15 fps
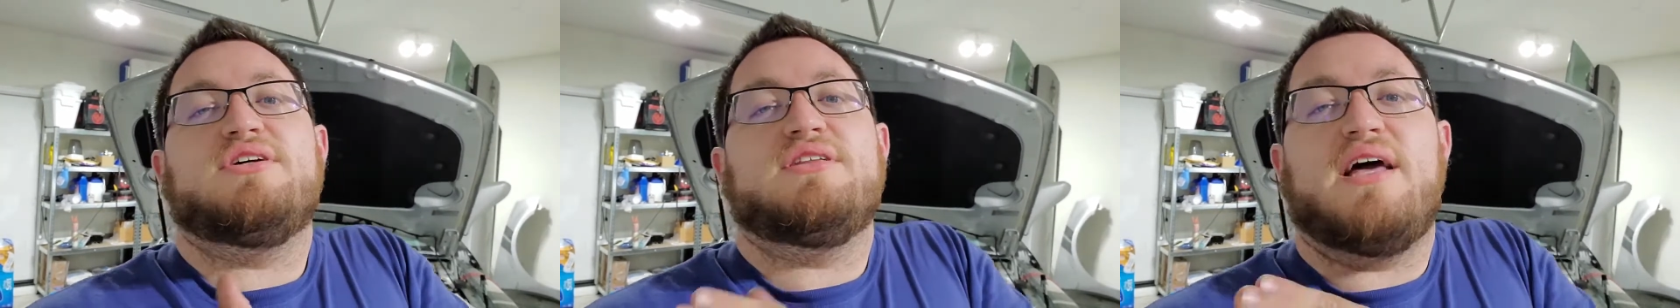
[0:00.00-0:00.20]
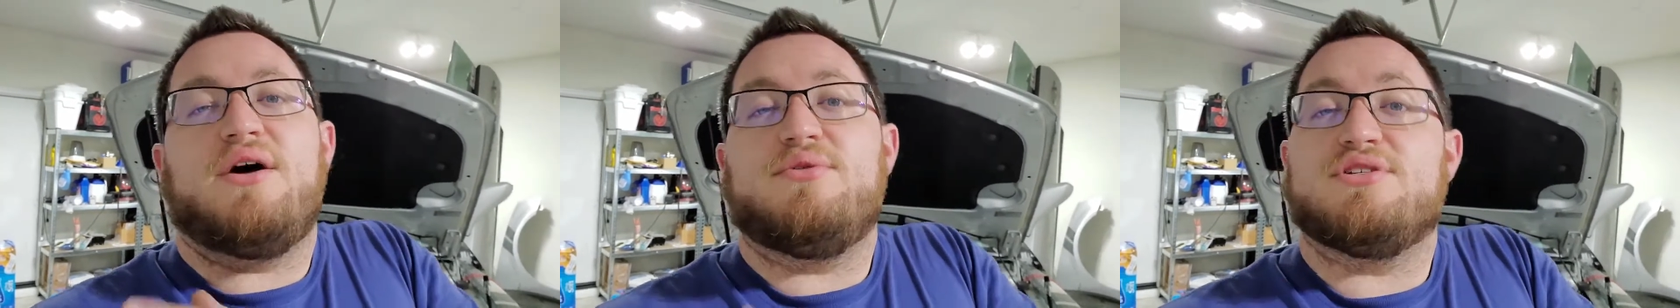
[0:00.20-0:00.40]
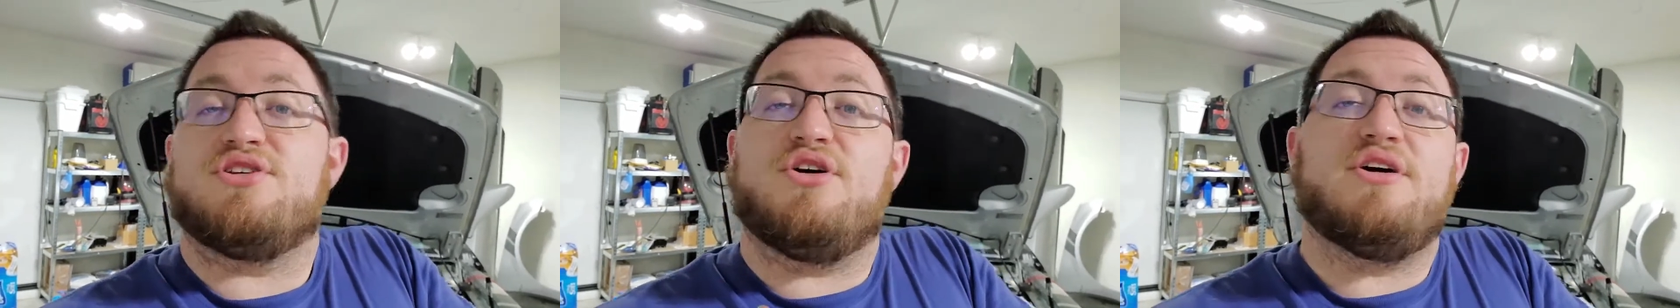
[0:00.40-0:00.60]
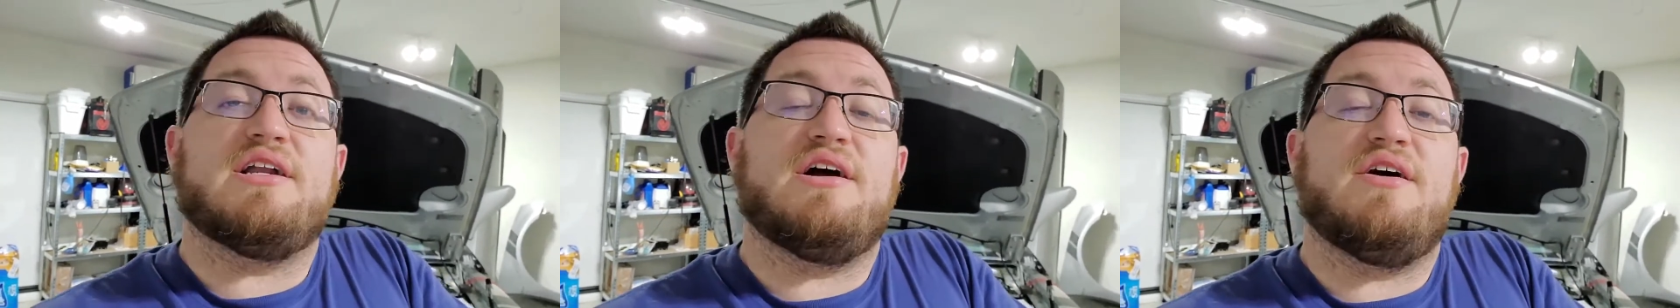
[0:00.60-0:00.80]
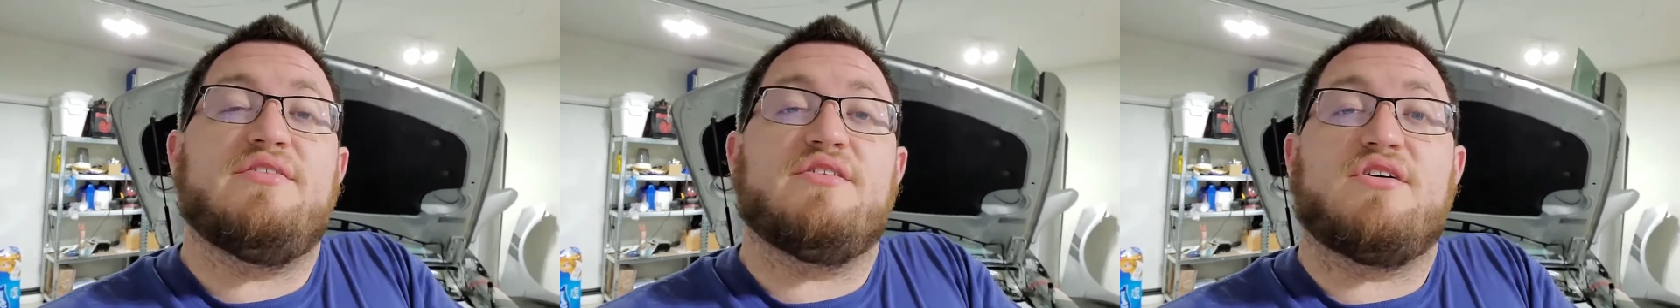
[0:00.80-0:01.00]
that was already
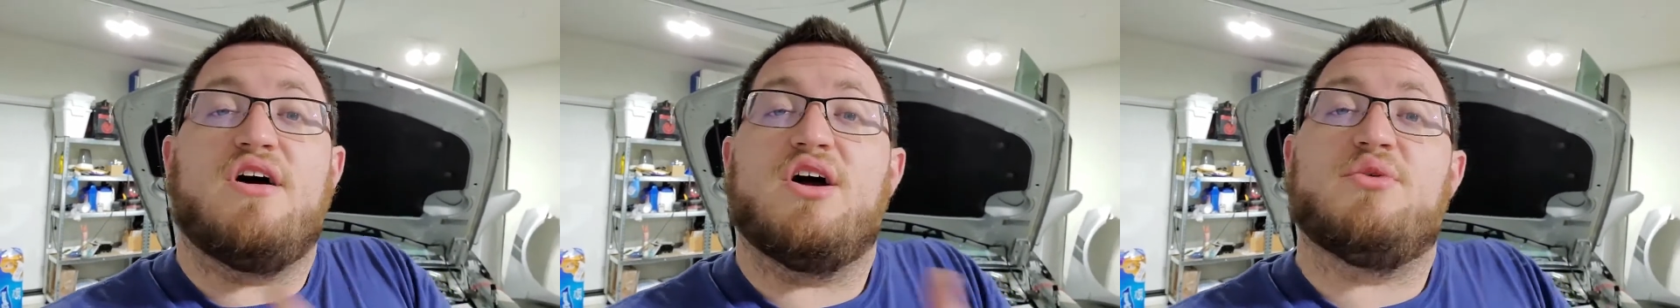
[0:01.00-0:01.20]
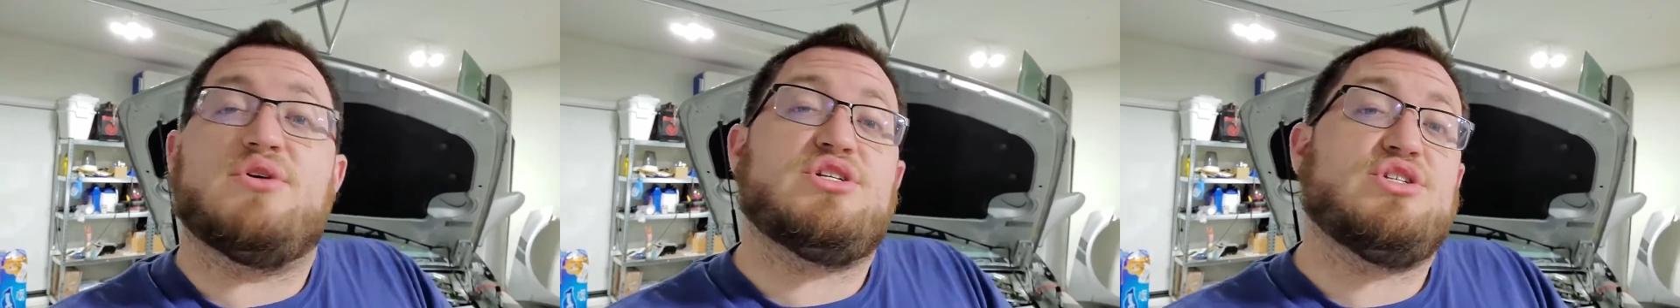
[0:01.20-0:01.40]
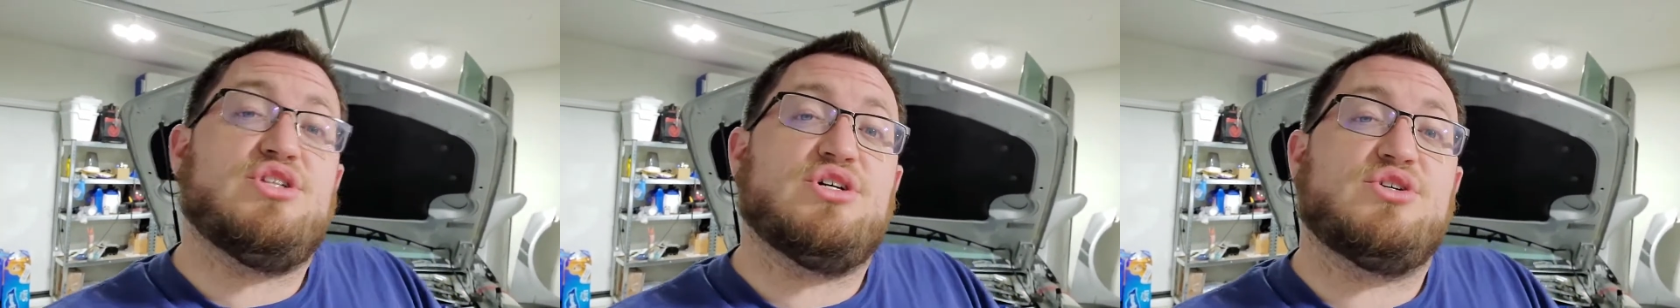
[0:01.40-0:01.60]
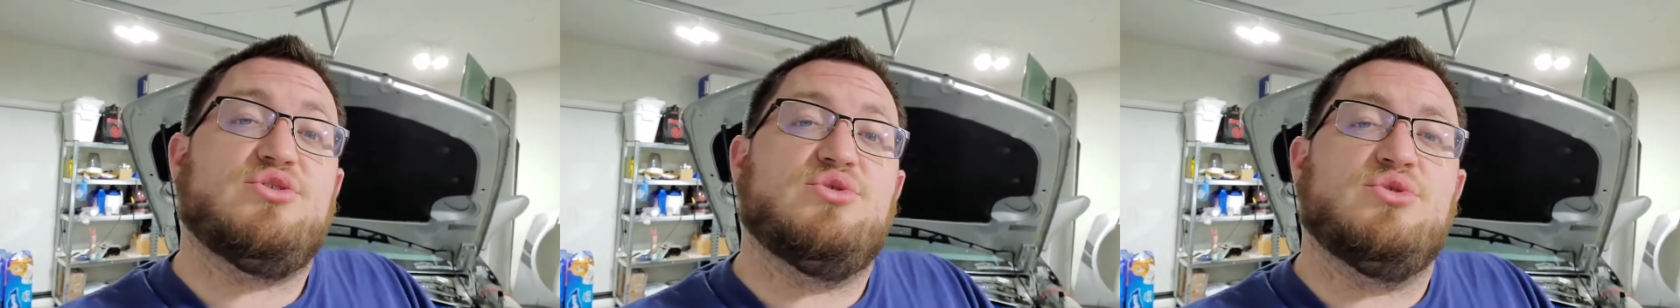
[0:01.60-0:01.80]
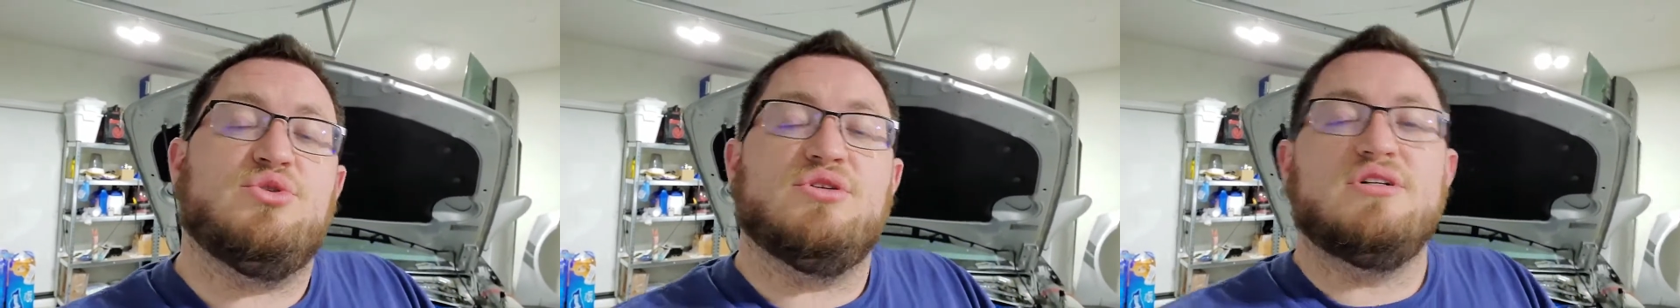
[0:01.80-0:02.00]
on the car, which looked
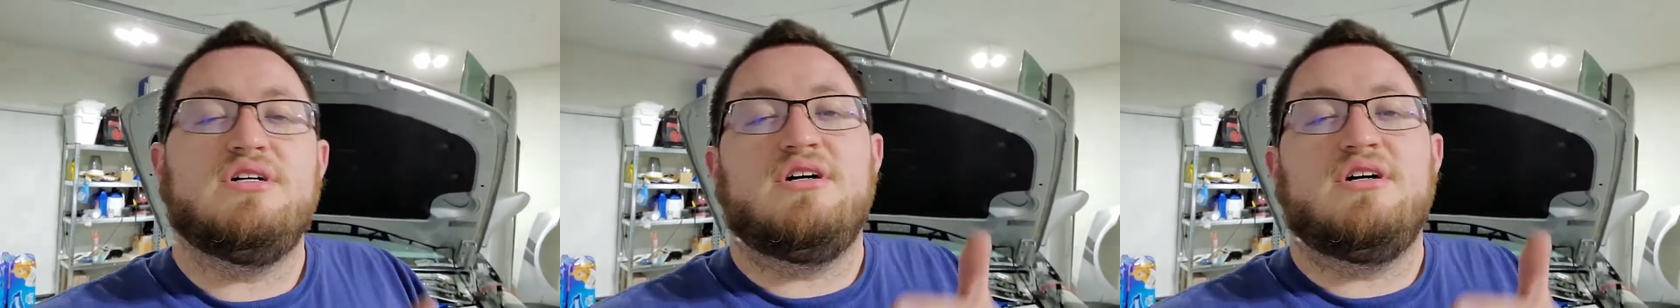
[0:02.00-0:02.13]
cool,